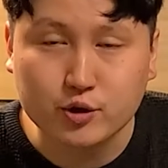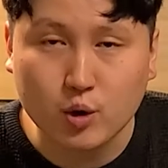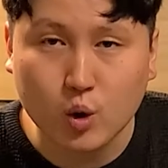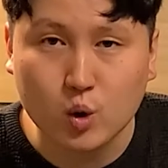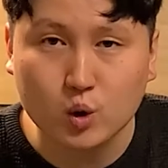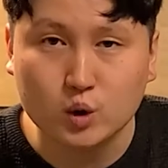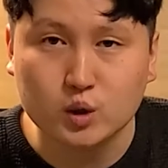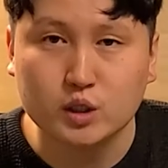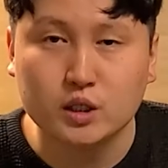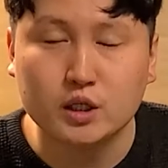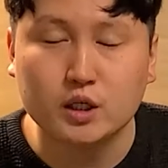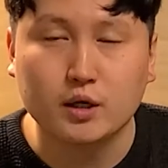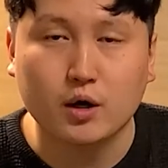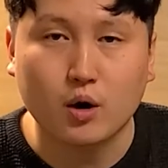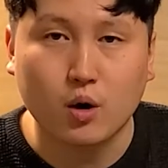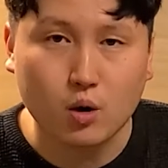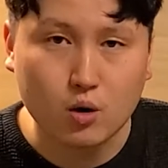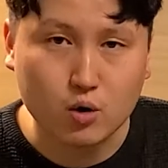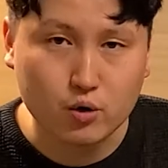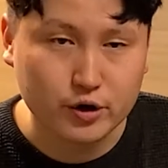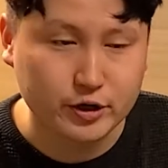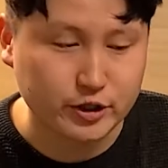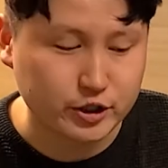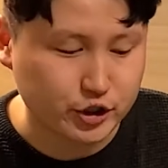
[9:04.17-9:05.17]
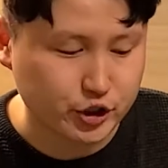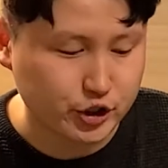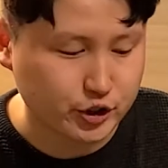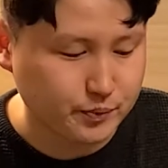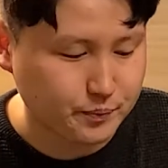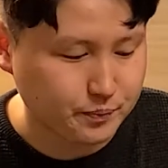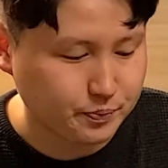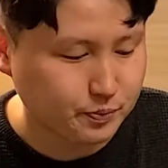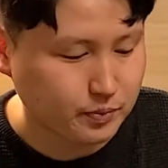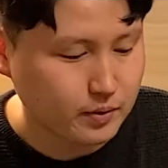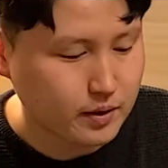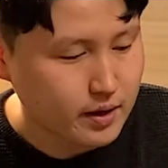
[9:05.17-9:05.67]
only orange.
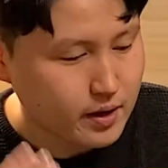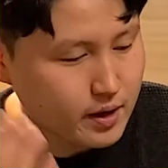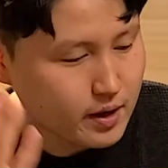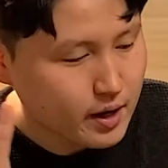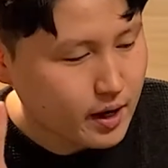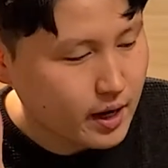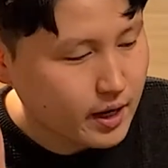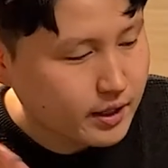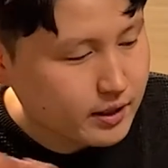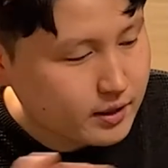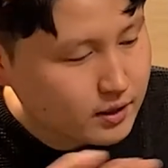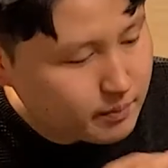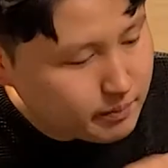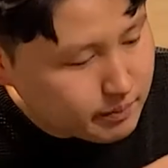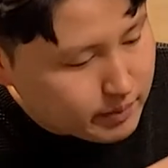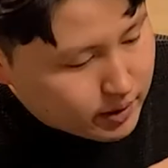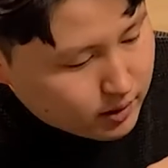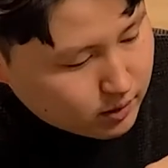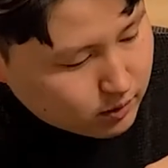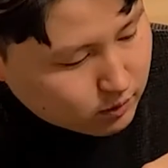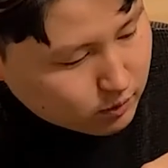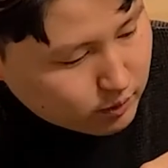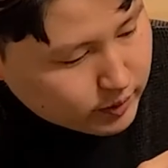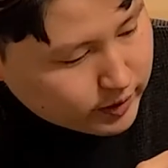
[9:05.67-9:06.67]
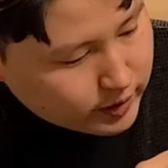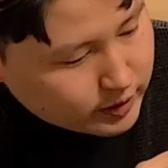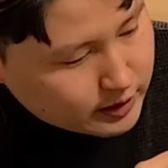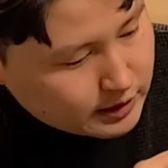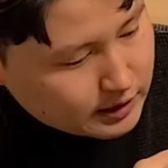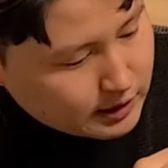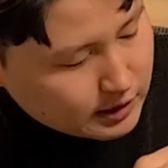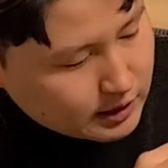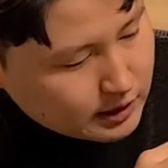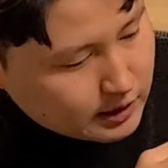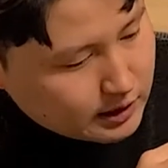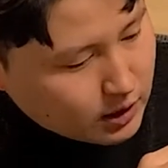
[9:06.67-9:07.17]
And in the middle, we
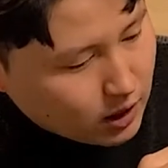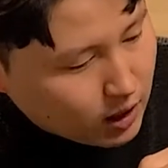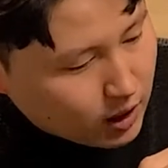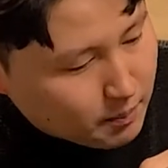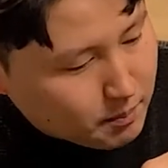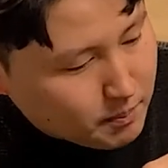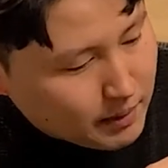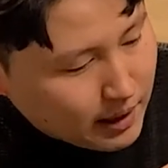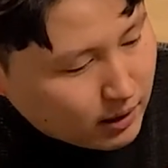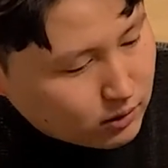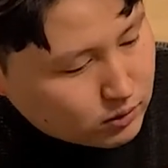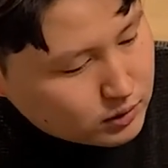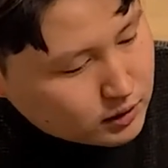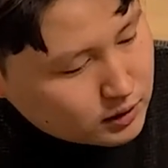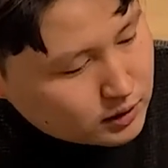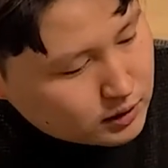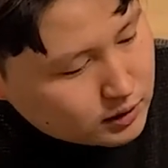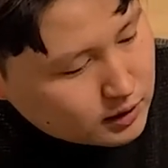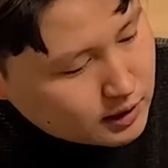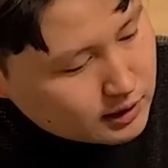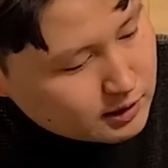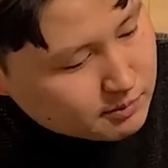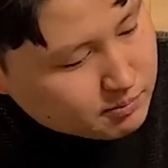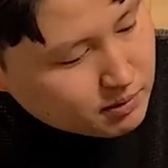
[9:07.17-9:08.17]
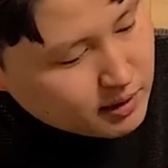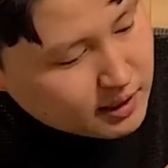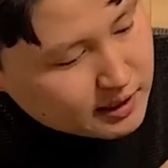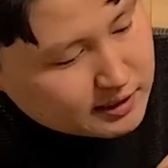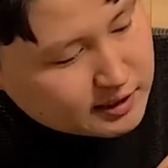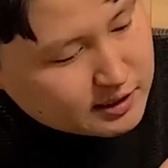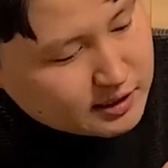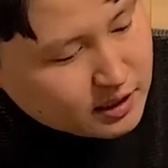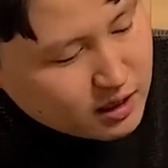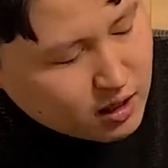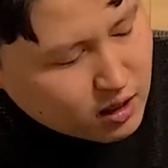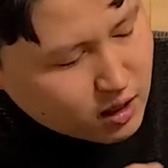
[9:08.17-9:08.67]
see a mountain that's
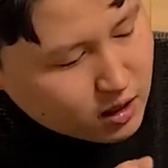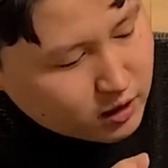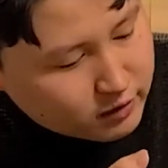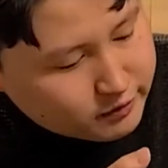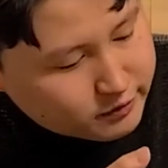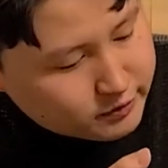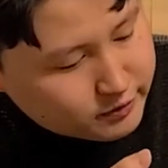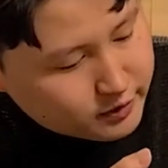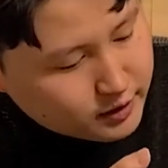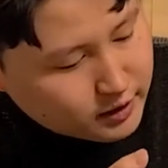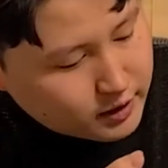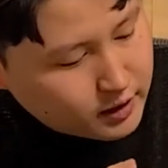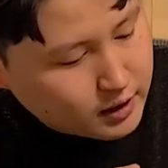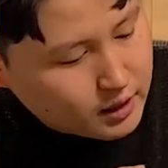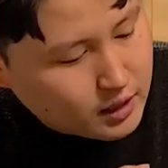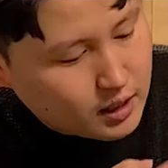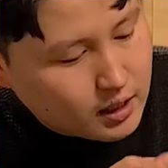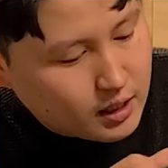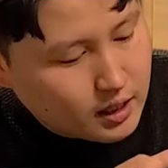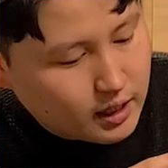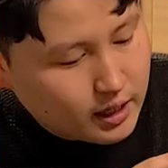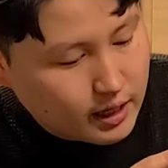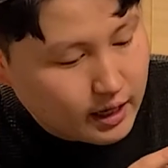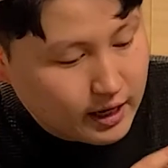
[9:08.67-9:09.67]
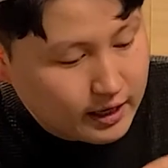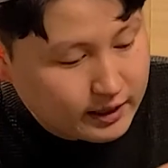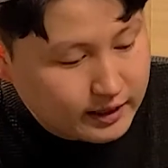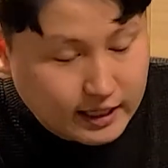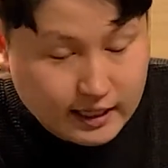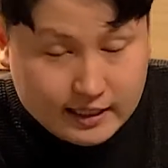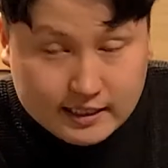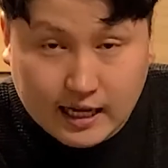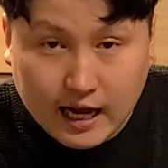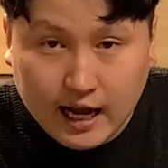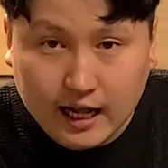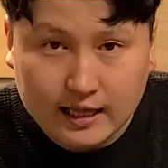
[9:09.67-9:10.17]
blasting off, and
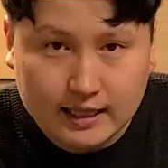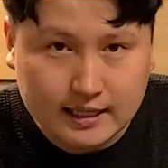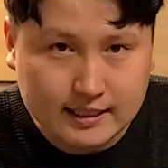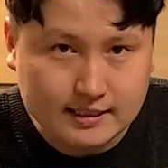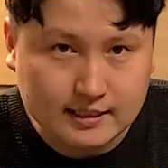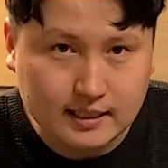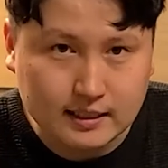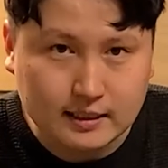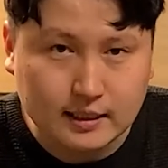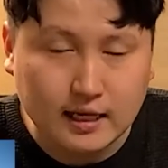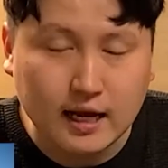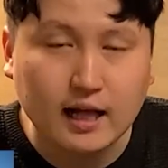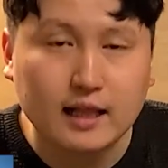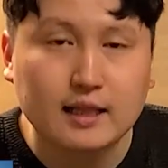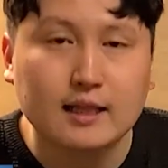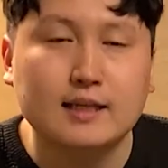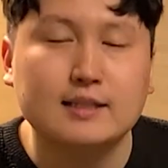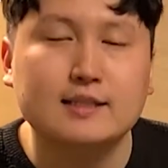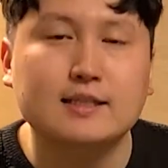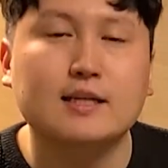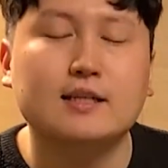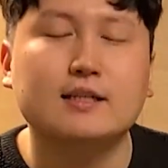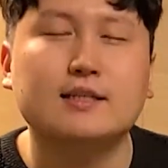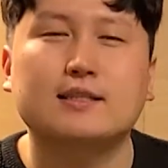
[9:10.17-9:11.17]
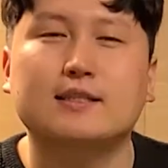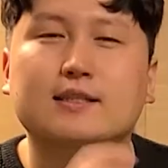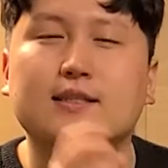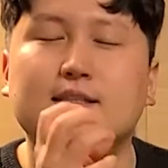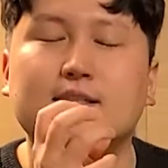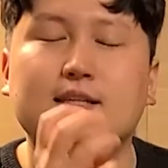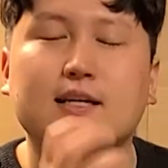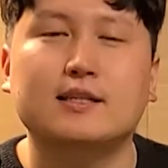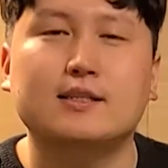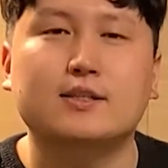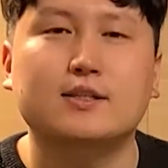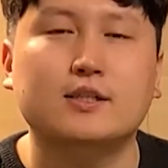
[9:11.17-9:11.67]
that's Hallasan. Hallasan is the
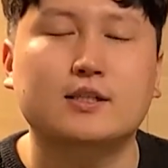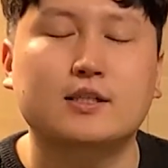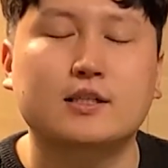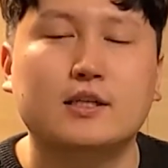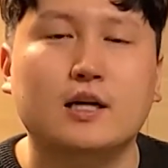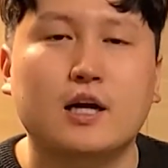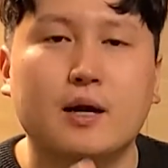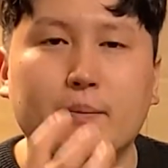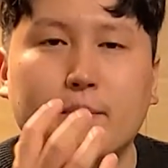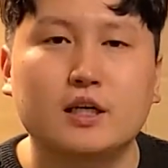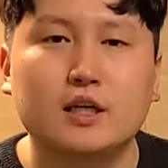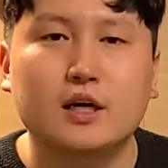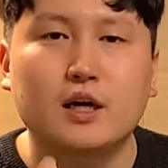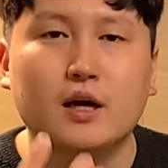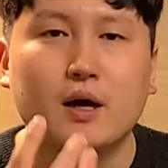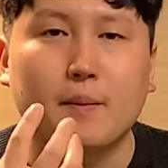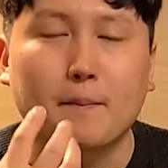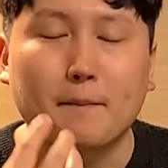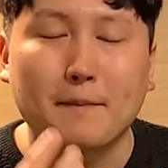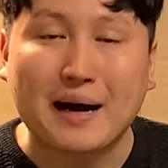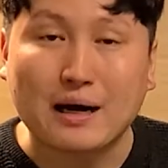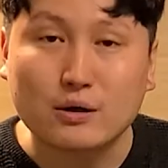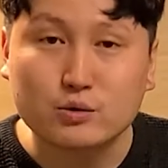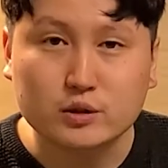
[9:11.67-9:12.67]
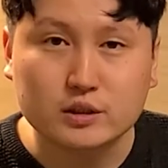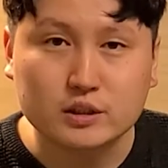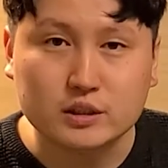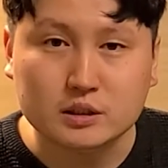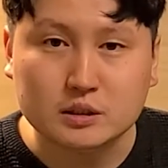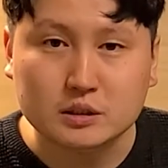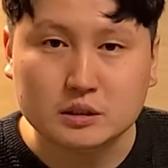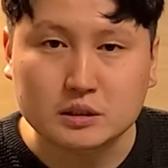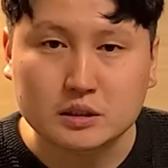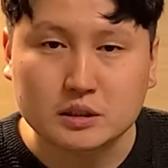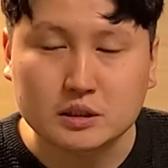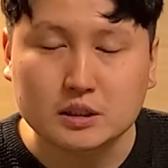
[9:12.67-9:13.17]
center
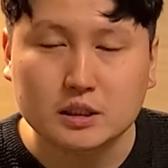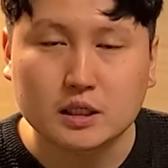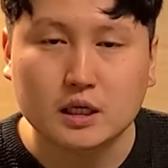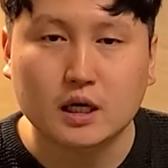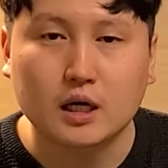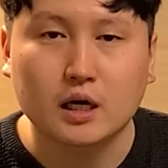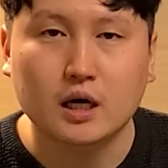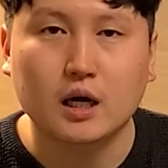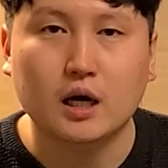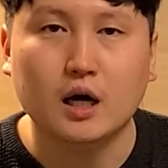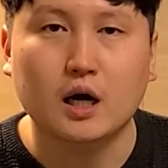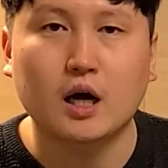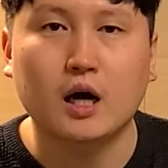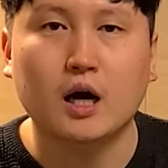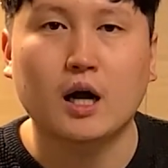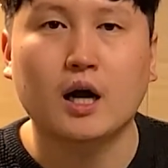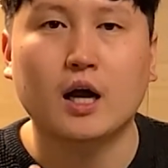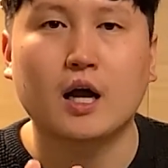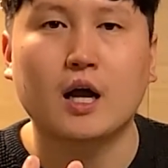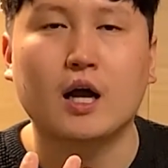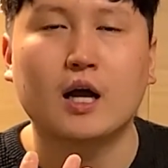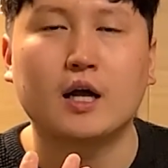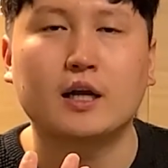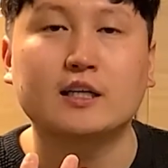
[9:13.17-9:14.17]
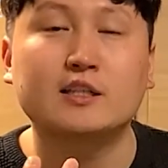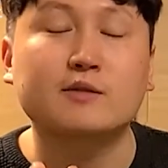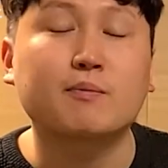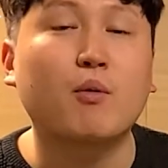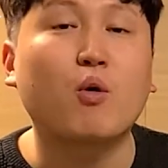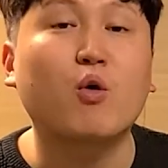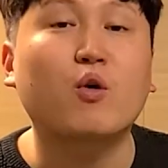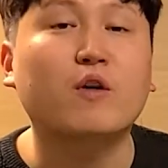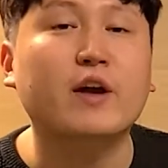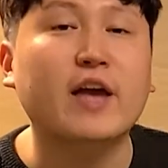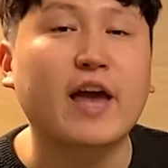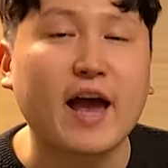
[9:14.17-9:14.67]
mountain, it's
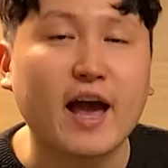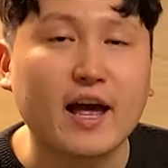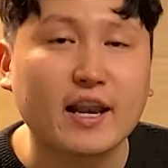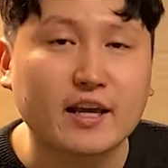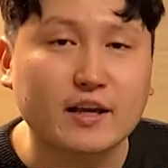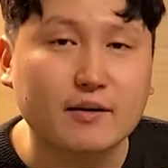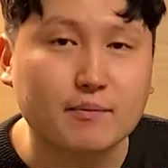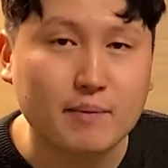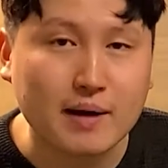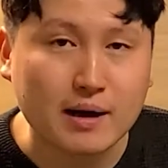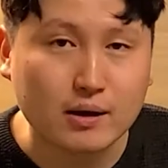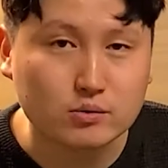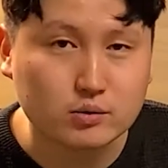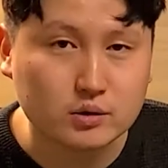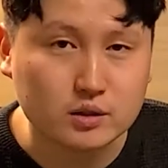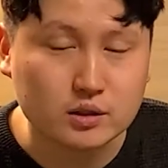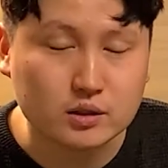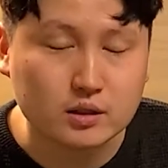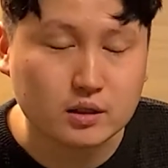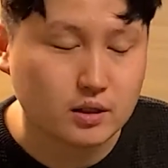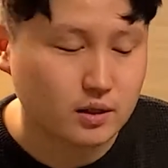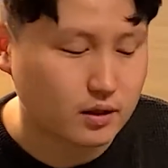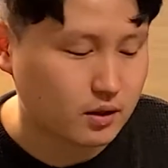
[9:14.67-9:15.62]
volcanic mountain